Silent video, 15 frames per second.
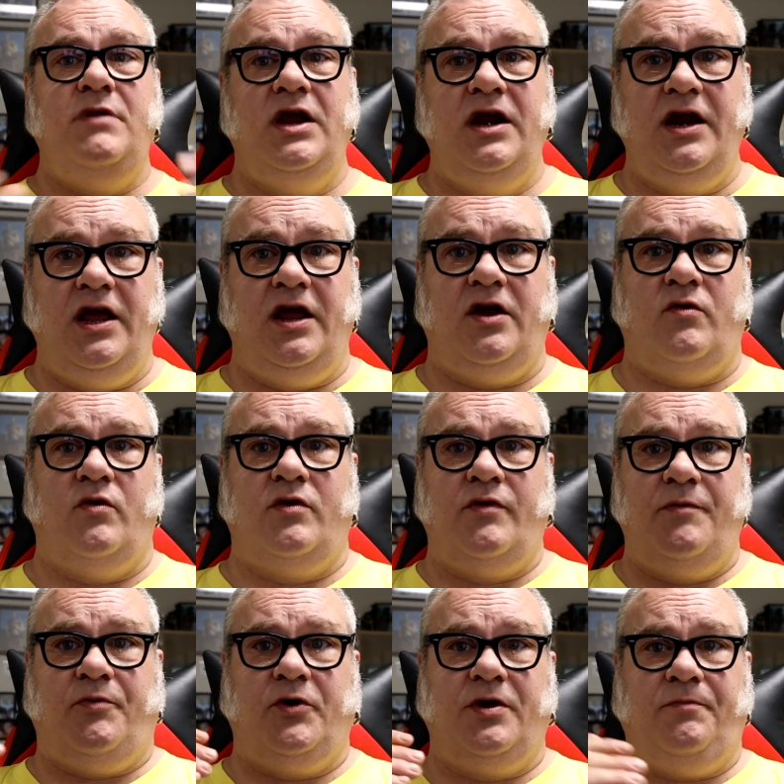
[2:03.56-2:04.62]
Meaning, when
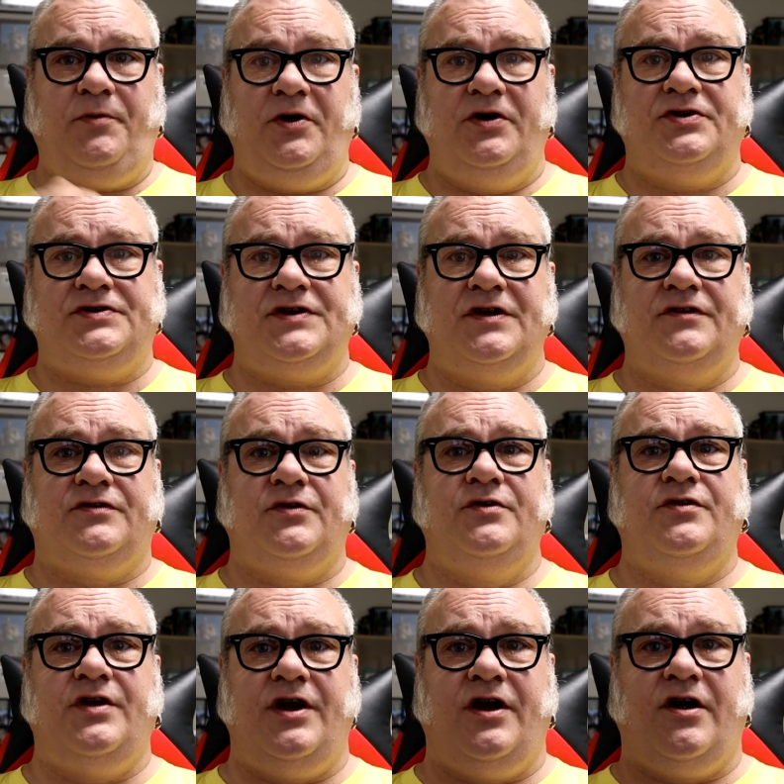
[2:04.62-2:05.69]
we put a piercing
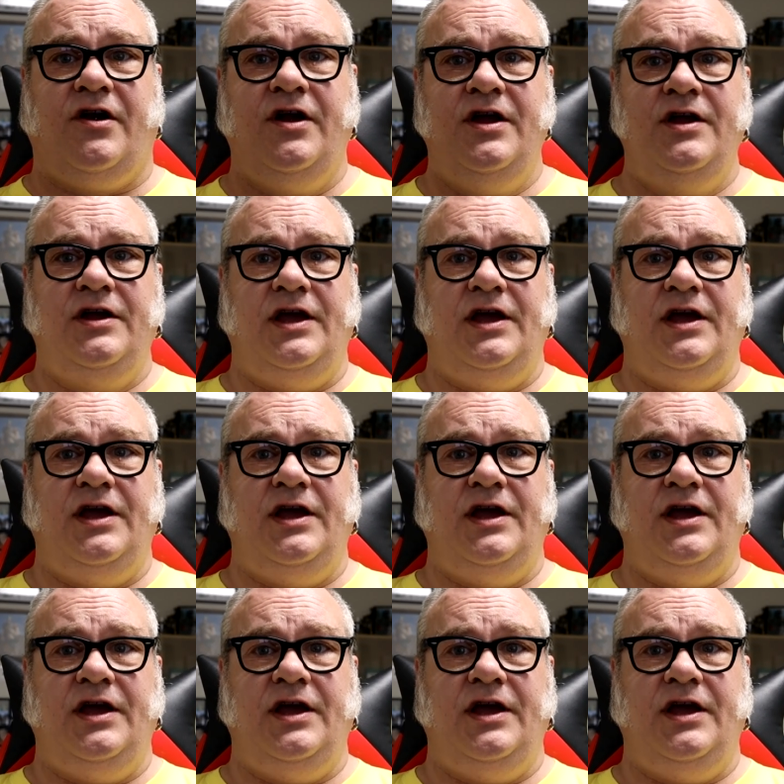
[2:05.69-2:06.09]
through there